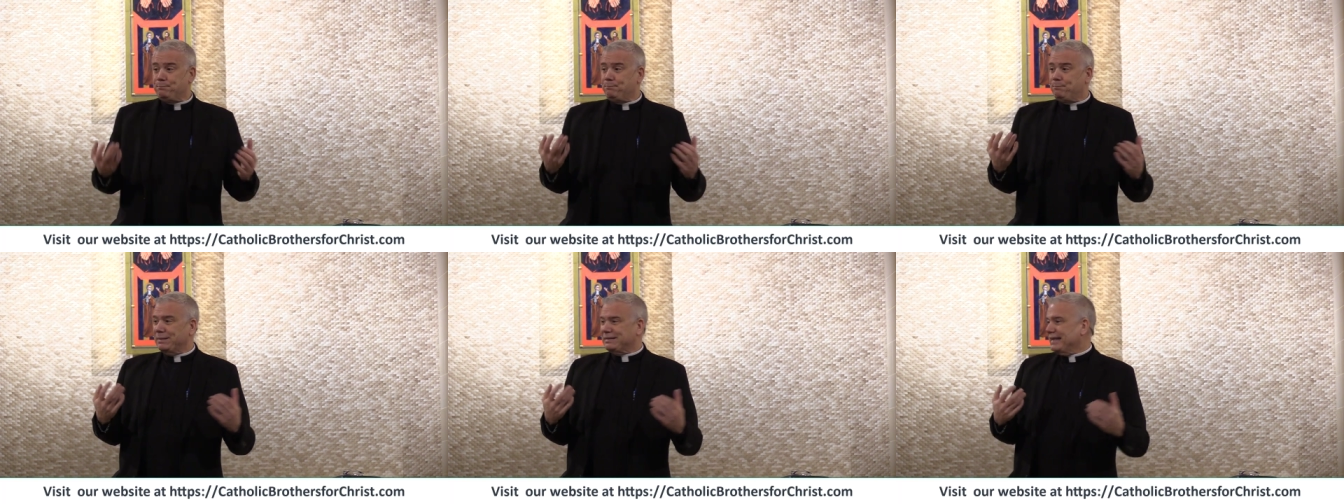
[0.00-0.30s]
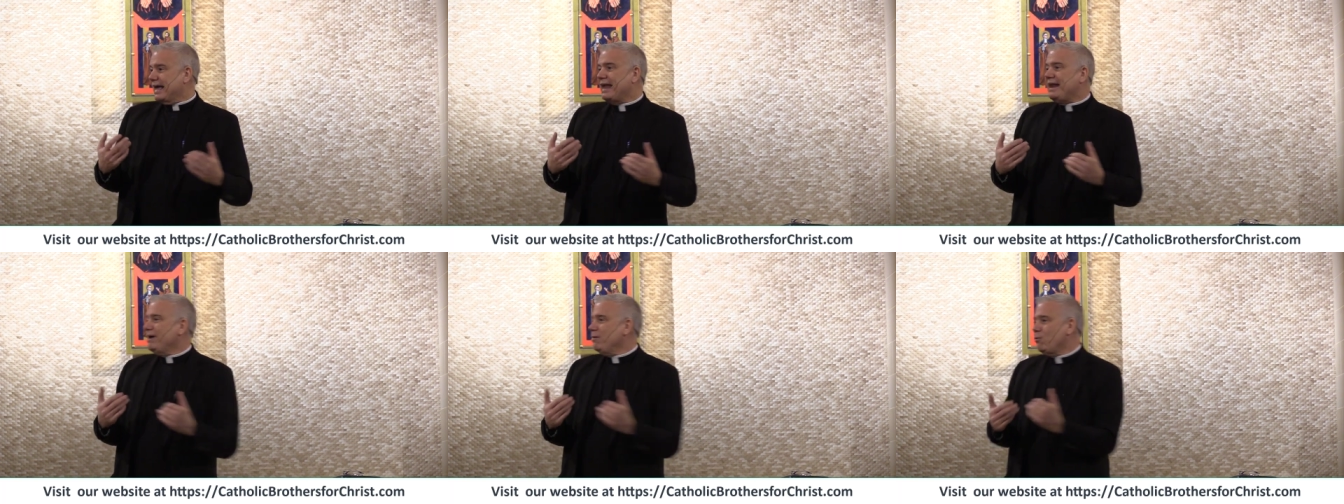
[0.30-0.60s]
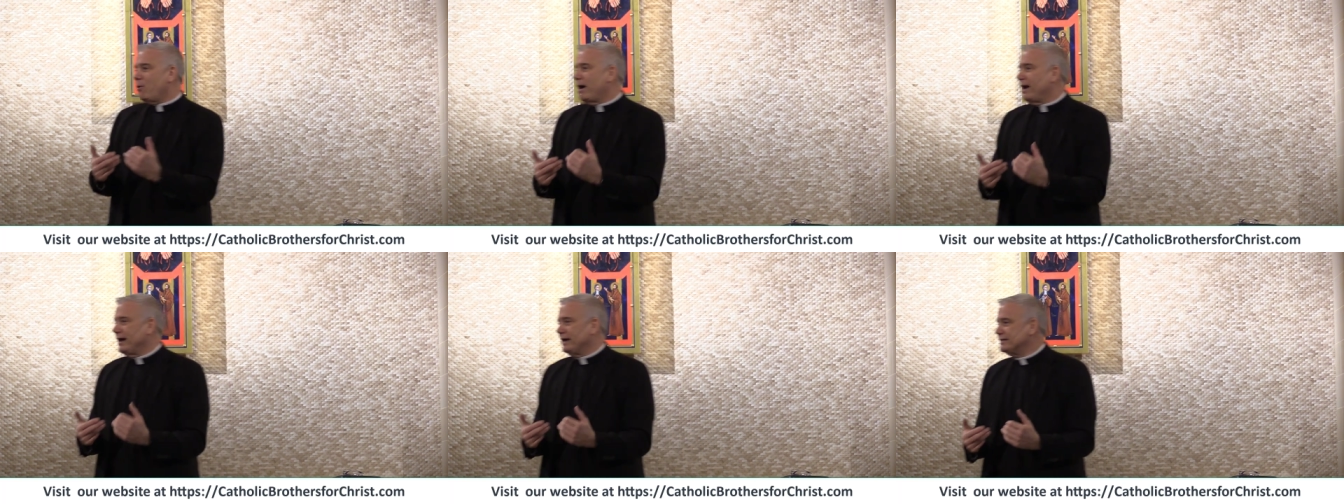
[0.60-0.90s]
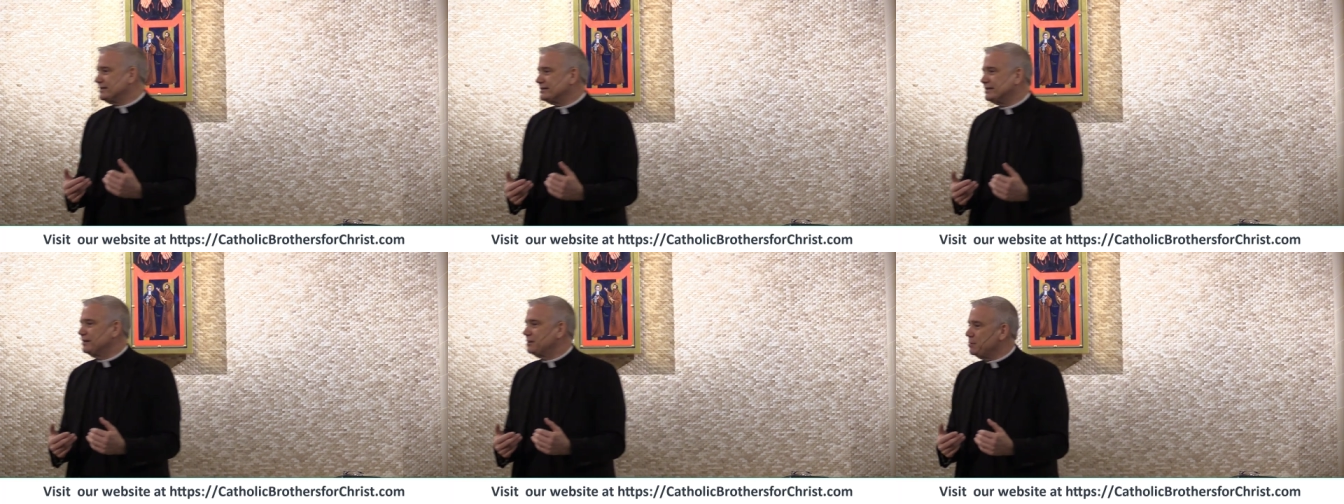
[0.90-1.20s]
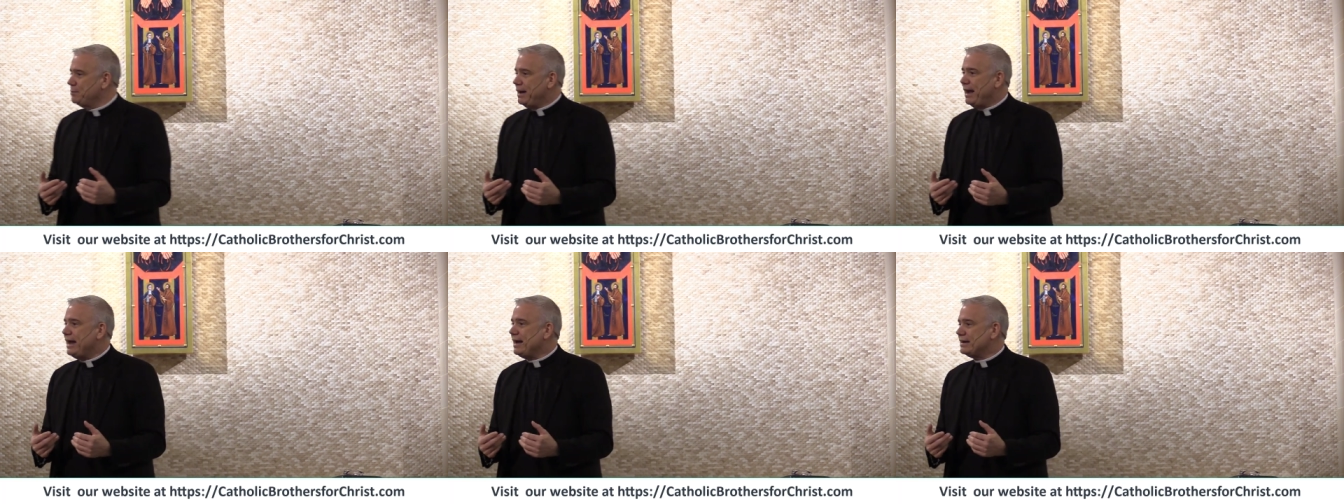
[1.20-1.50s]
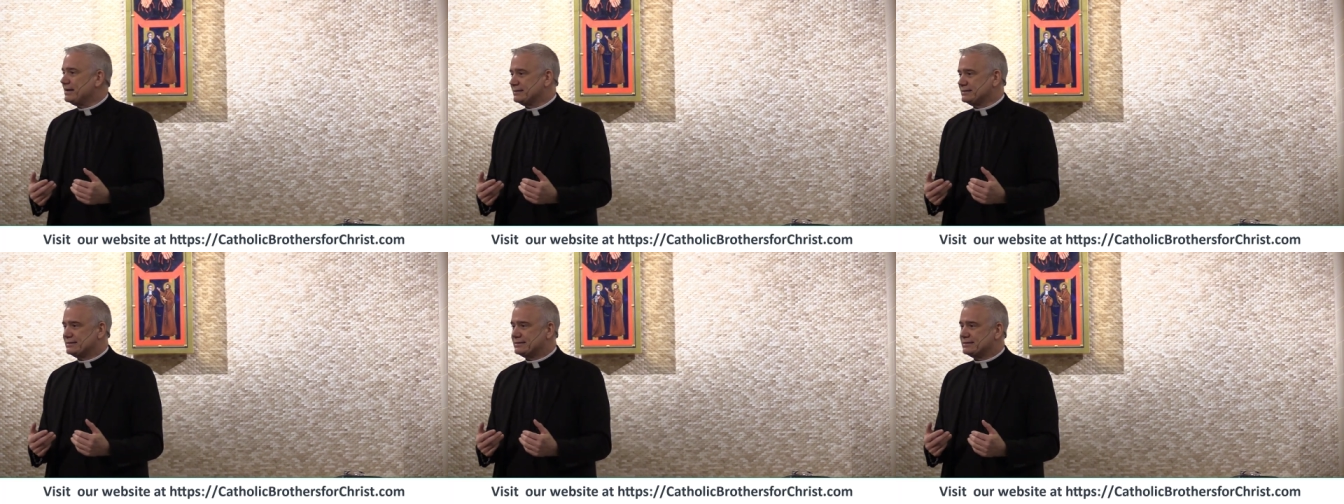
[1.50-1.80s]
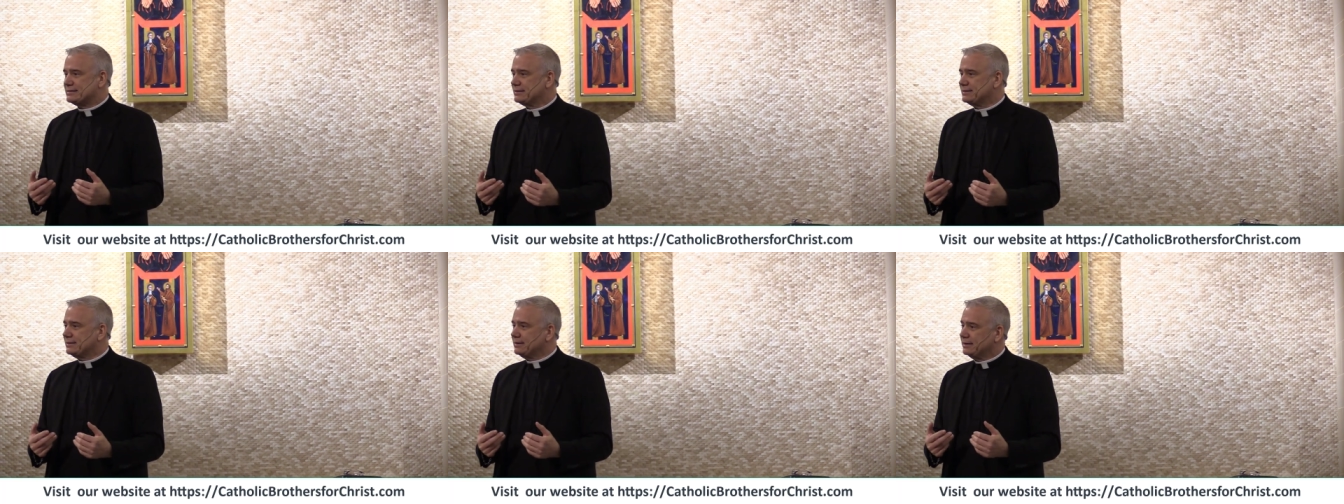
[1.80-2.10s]
But that ain't why I said the
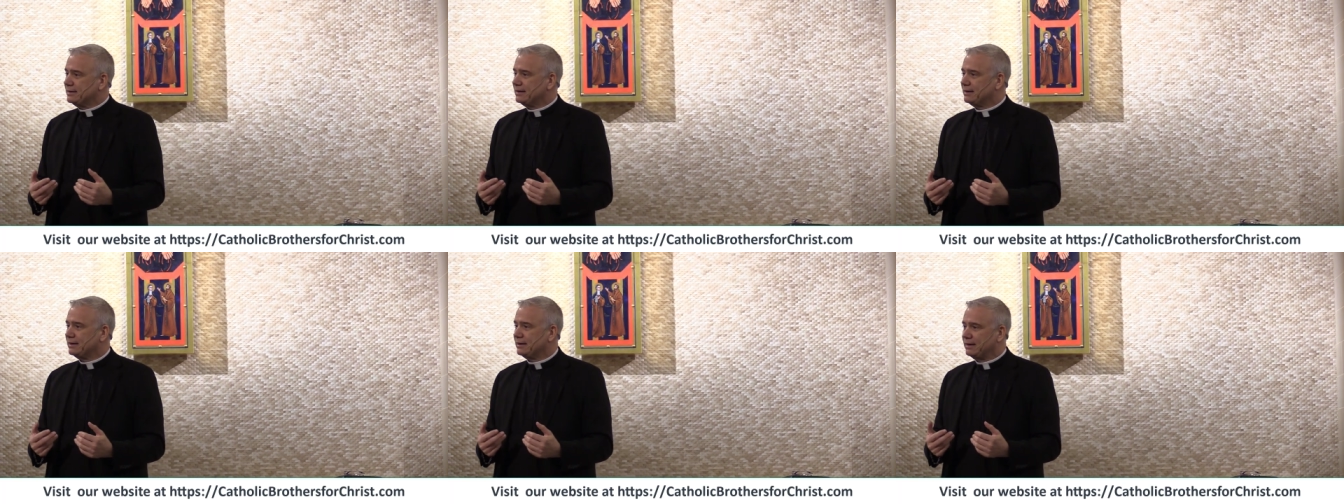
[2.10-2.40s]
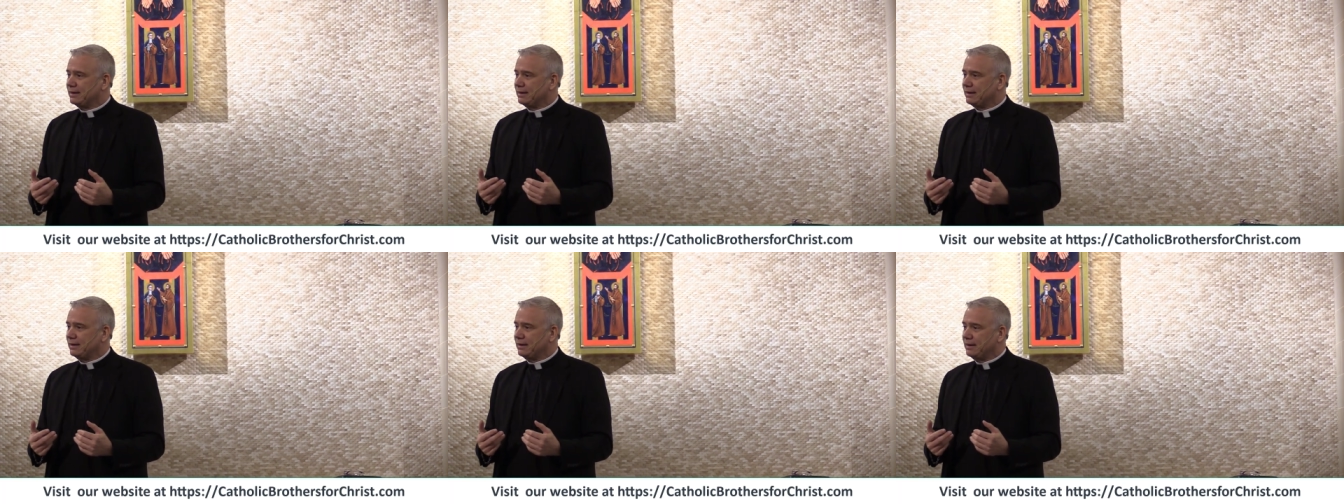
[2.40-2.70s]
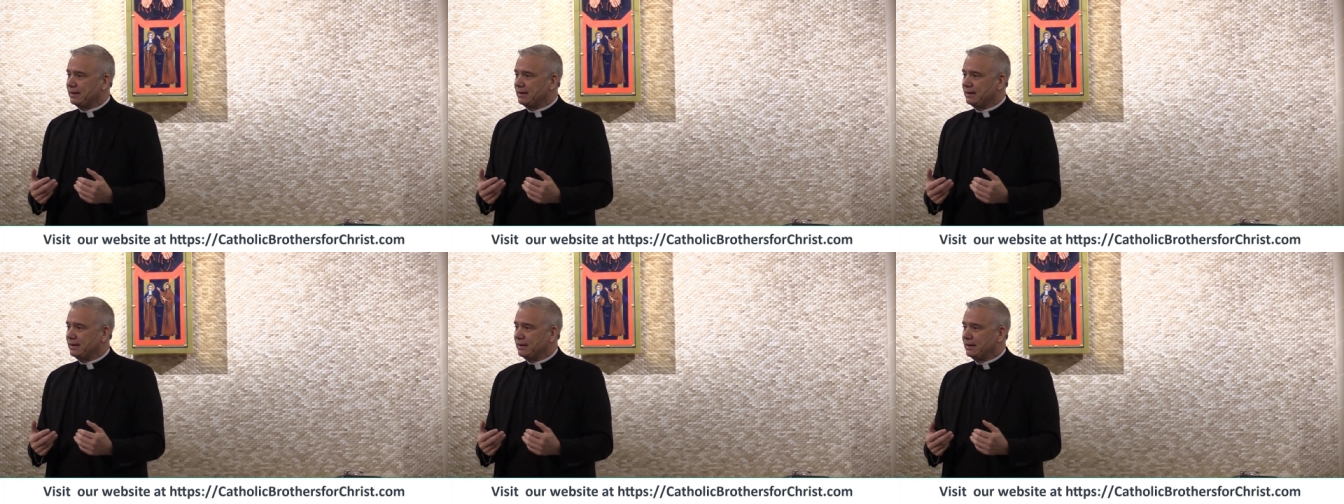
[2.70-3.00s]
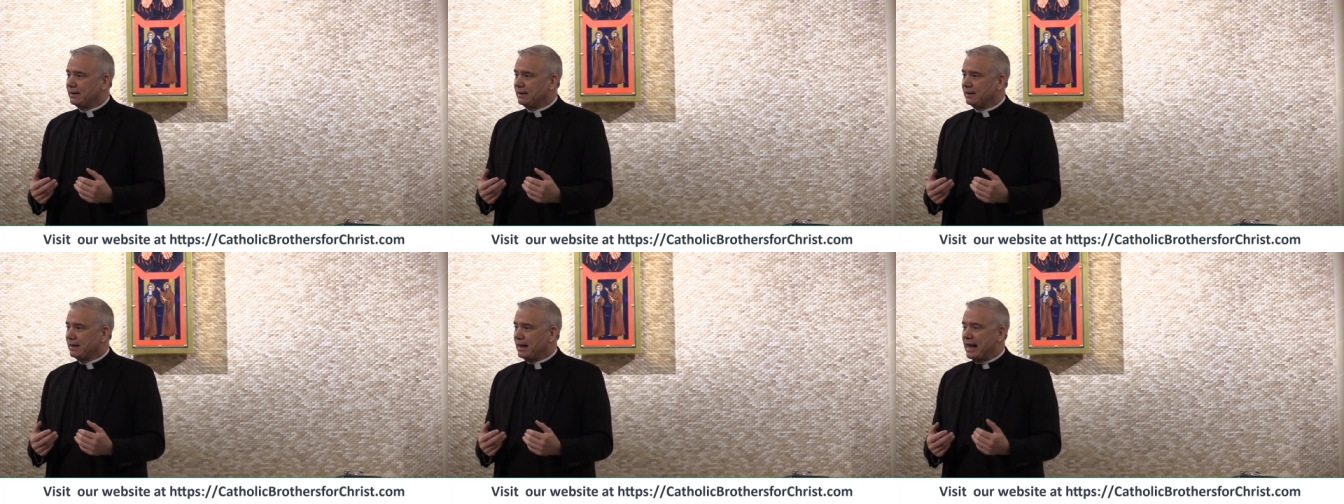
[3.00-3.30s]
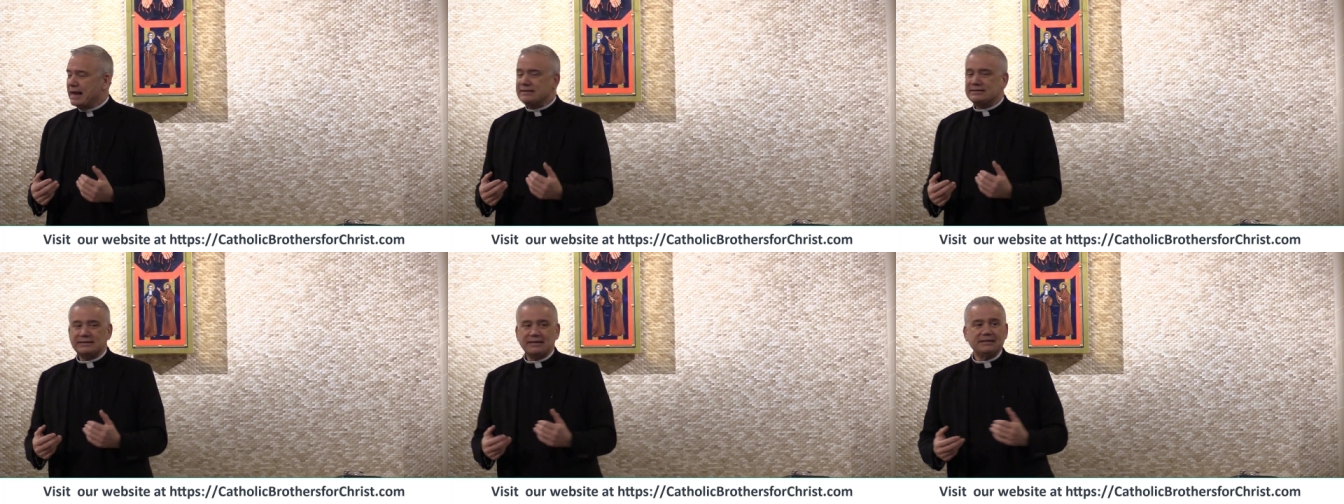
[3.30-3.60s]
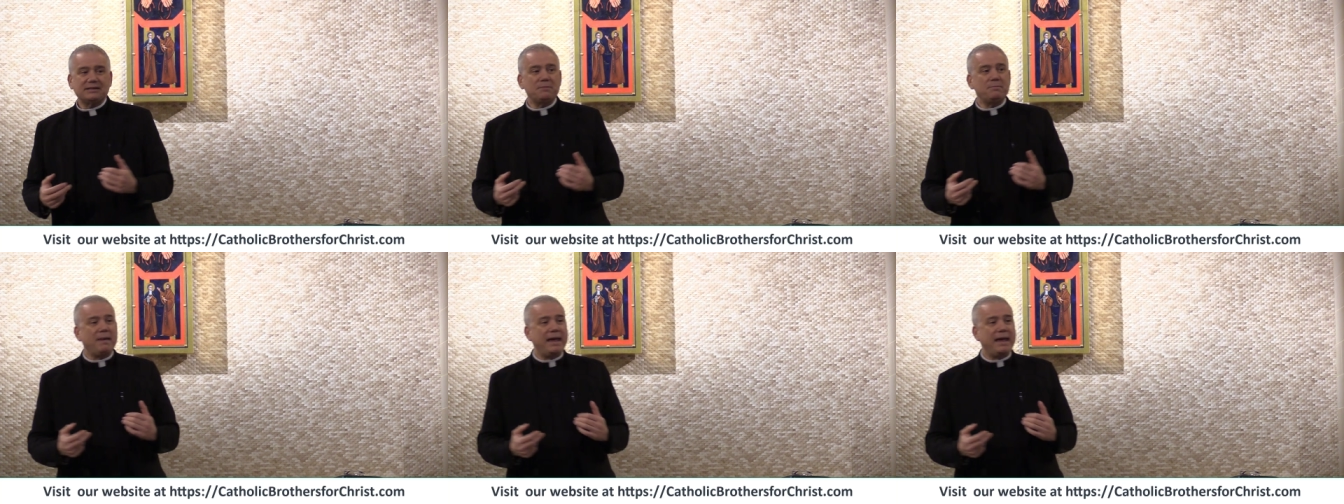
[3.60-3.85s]
mass. I said the